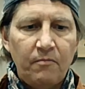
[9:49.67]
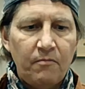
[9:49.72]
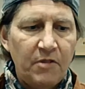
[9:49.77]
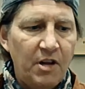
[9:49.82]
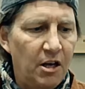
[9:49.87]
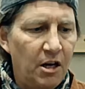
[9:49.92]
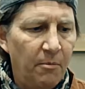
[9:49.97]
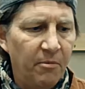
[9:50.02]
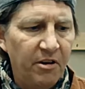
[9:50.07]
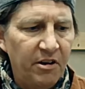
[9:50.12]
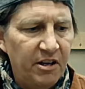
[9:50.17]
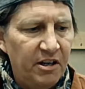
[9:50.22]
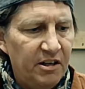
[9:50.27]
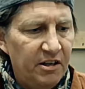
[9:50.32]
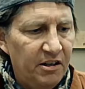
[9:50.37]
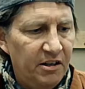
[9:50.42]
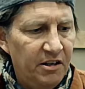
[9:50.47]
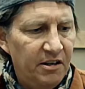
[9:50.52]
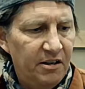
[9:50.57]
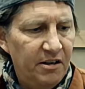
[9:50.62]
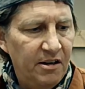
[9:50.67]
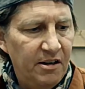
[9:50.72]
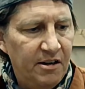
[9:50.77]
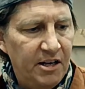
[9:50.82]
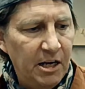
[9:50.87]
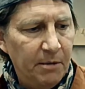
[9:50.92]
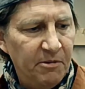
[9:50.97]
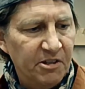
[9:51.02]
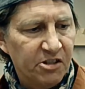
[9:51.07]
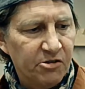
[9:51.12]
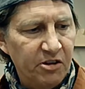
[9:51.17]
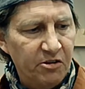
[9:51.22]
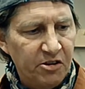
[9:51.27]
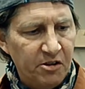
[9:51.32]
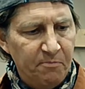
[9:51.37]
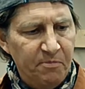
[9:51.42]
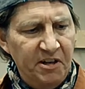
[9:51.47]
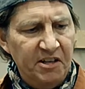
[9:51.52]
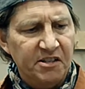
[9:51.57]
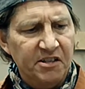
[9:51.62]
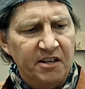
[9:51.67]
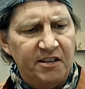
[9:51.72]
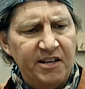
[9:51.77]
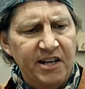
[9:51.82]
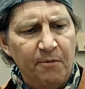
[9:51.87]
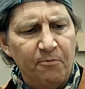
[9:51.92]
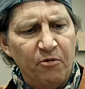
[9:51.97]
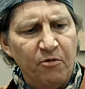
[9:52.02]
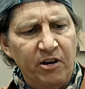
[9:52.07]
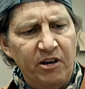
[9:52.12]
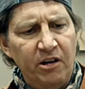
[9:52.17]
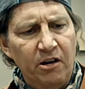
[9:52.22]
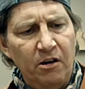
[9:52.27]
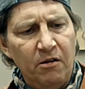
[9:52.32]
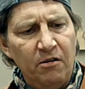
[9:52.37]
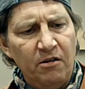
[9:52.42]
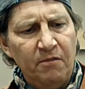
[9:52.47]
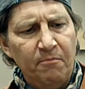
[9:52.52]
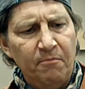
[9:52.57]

I'm going to demonstrate this with a piece of tape right here.